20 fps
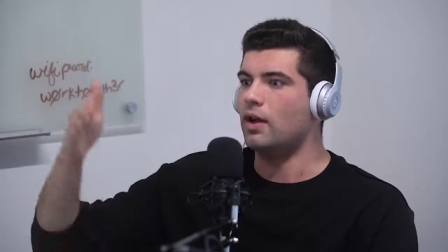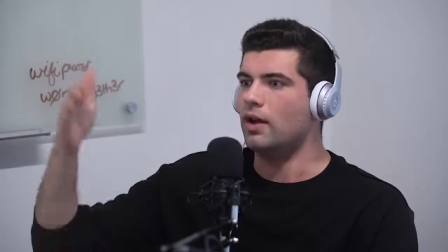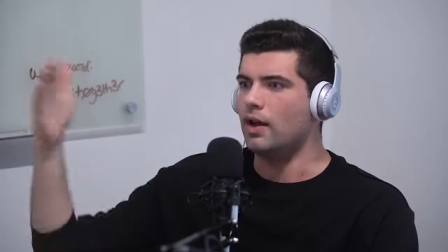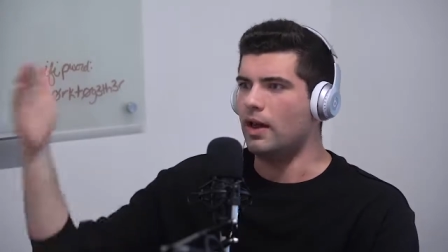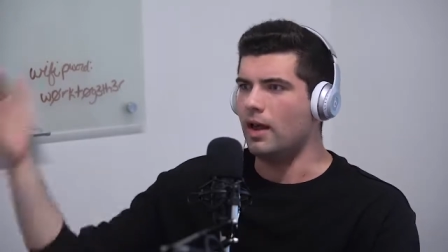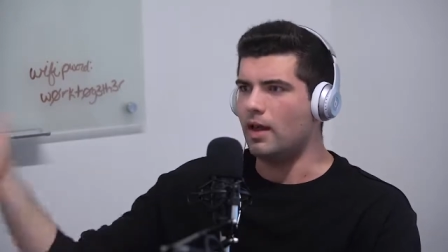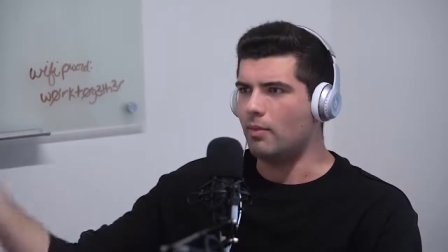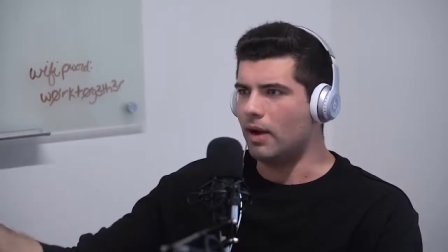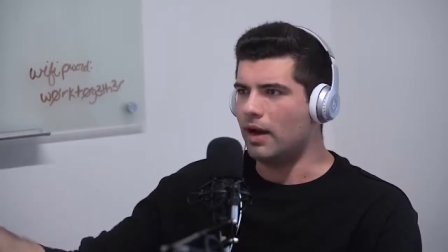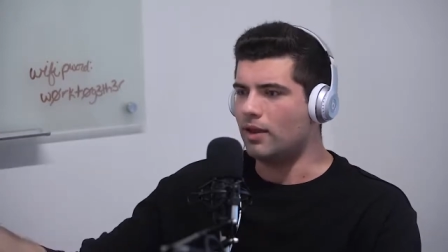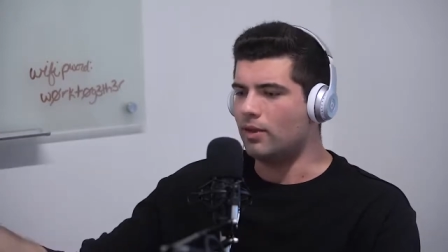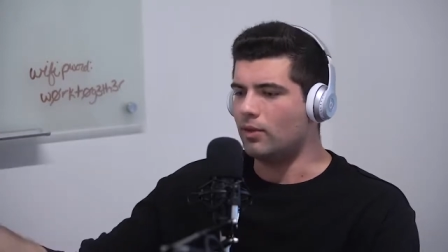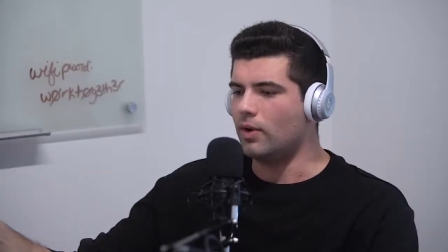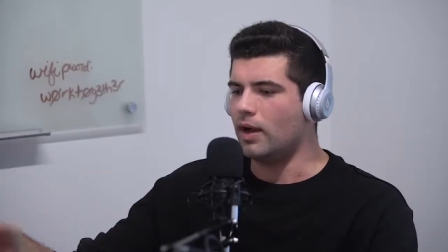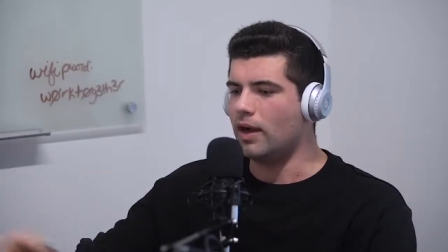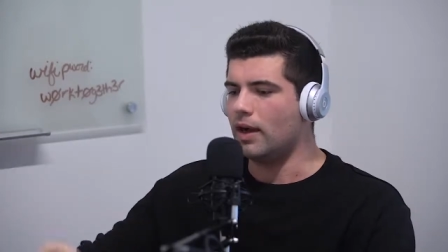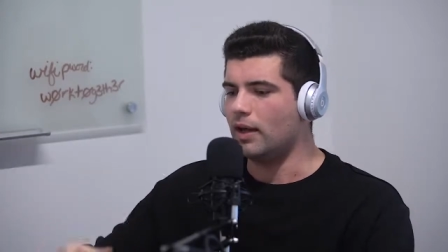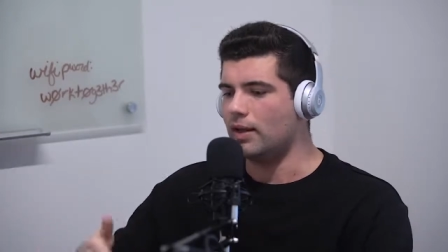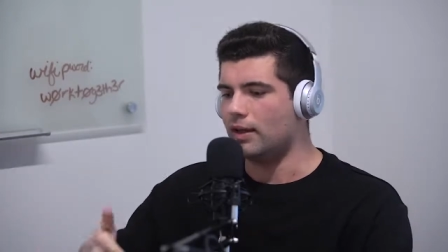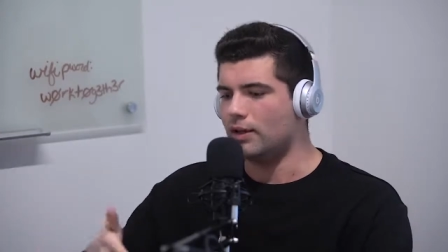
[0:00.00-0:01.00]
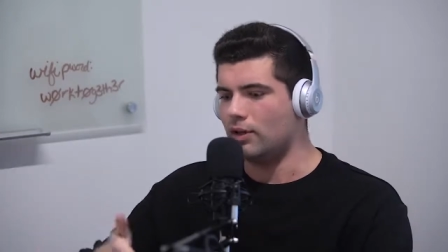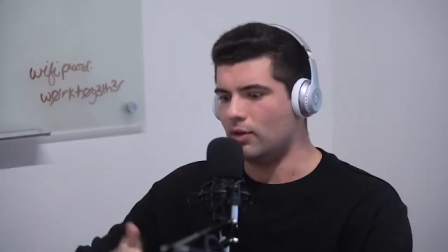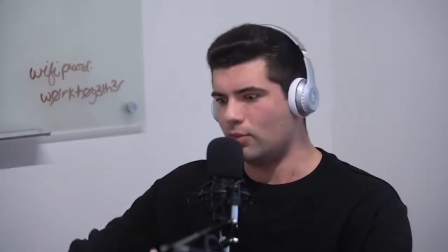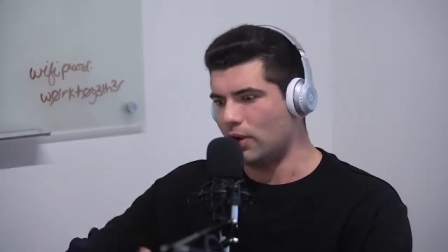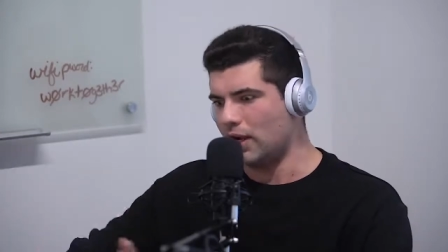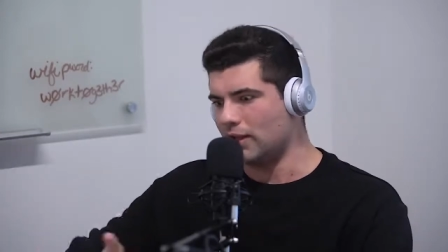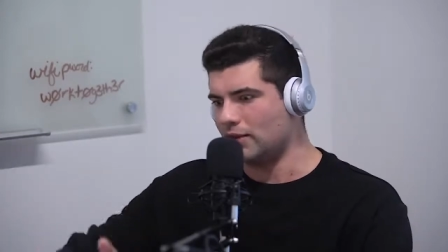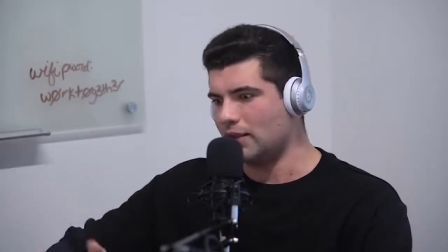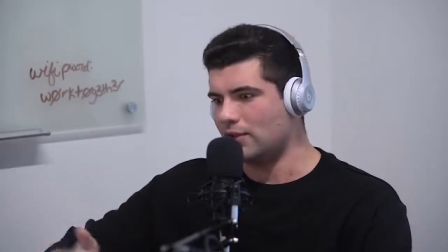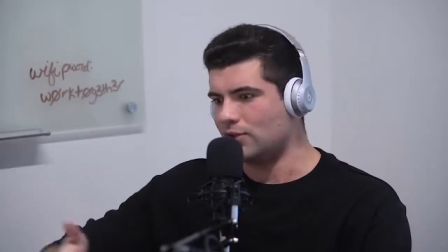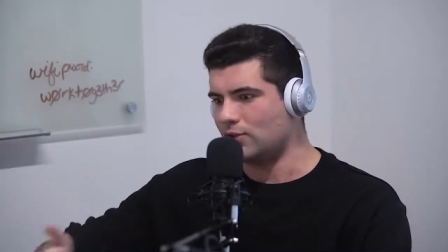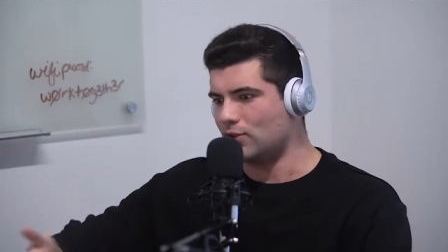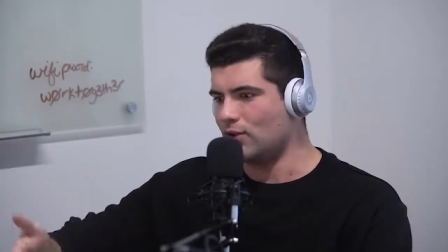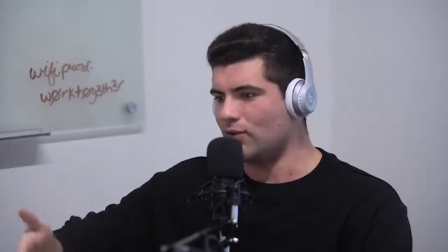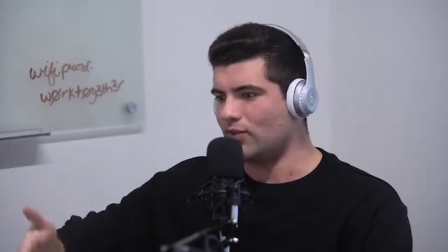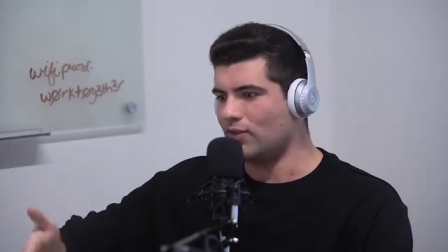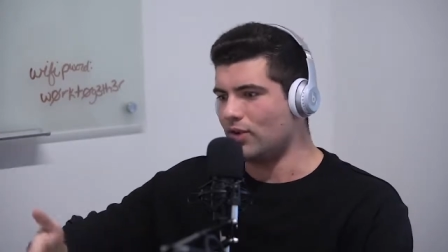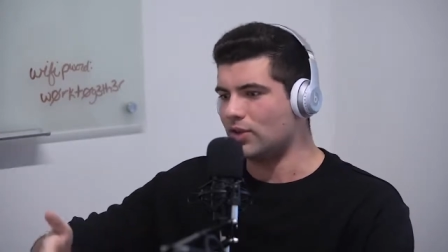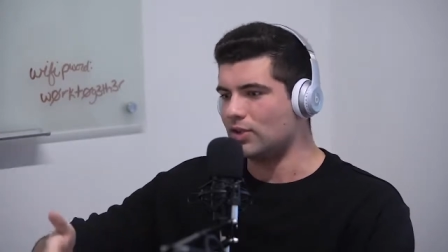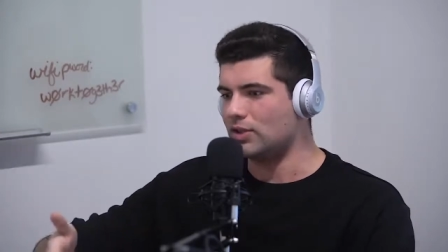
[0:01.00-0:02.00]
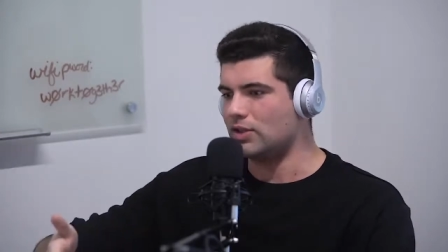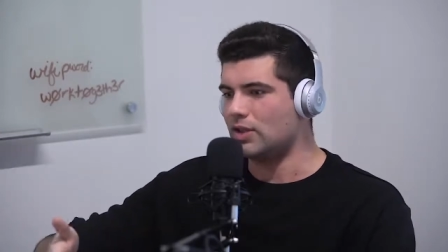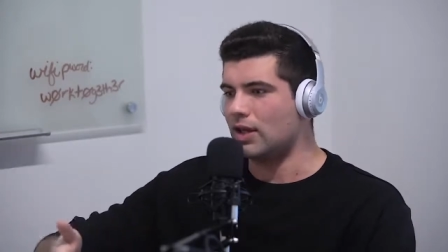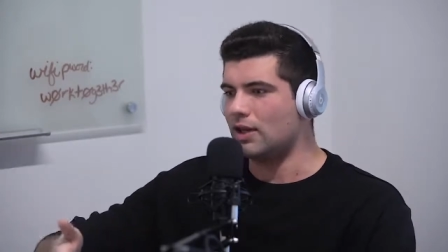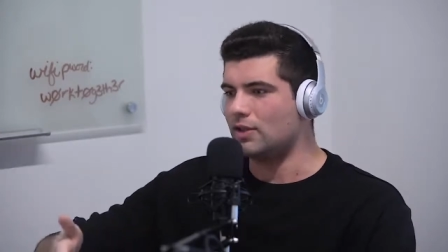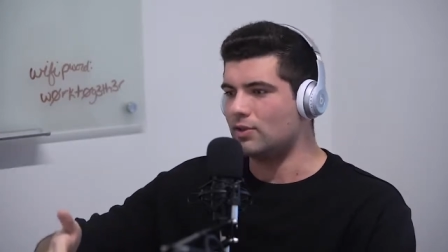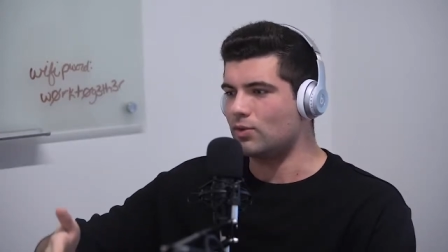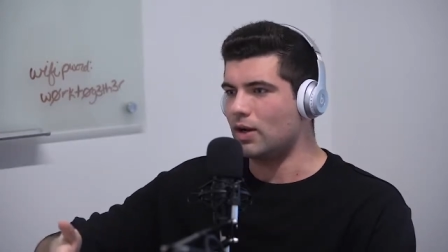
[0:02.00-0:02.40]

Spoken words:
hey, by the way, like you bought these 2 first things,